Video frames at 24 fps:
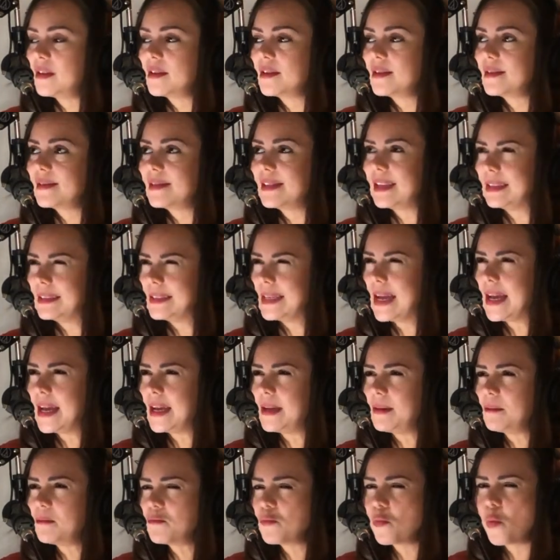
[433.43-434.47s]
The
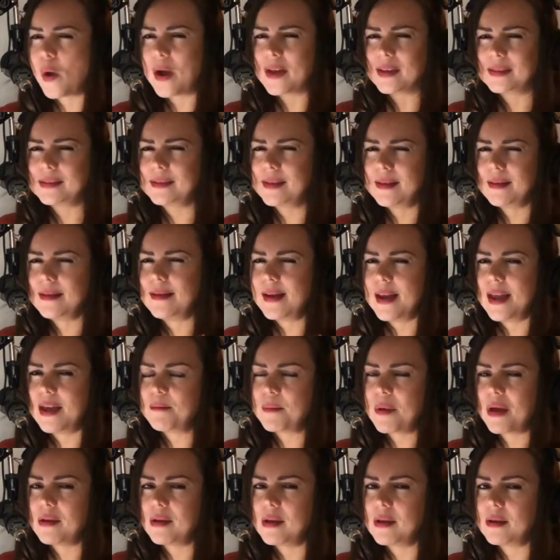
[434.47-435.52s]
time was the
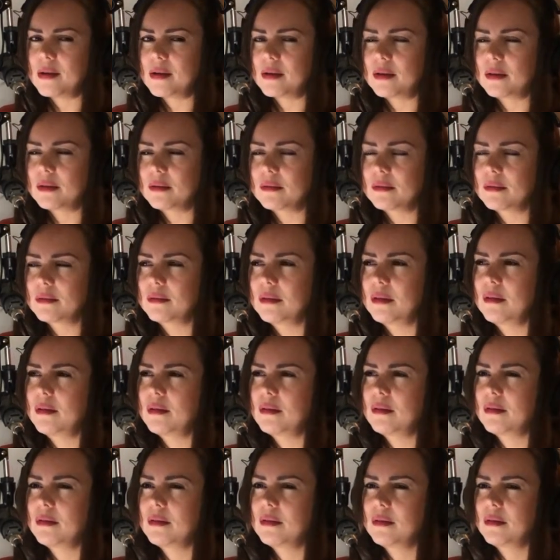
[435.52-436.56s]
dilemma here.
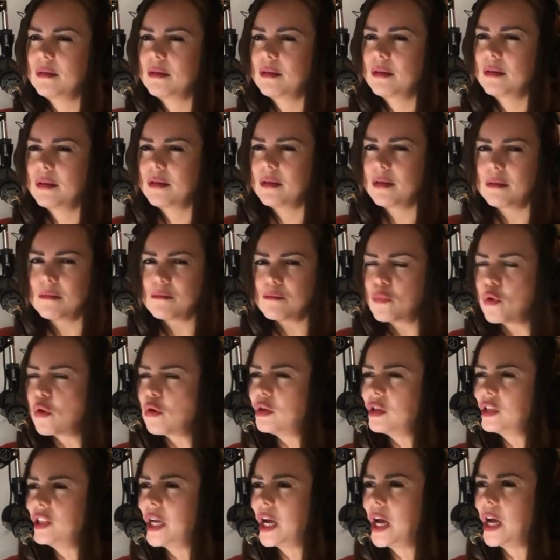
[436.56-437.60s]
More
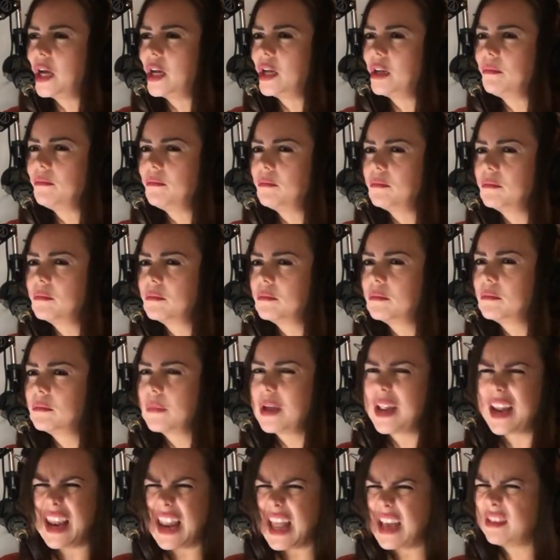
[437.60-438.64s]
time,
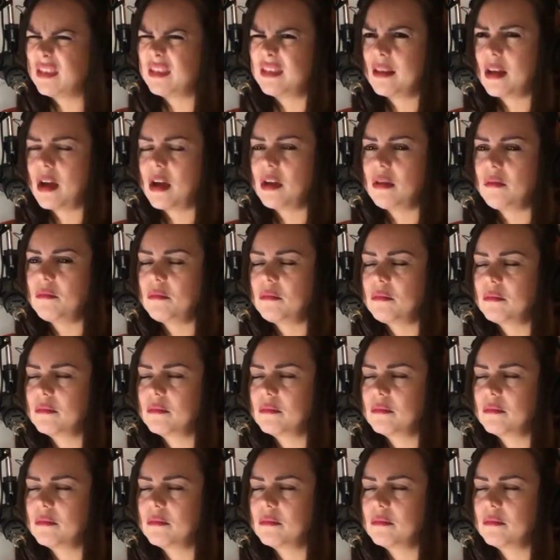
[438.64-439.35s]
less time.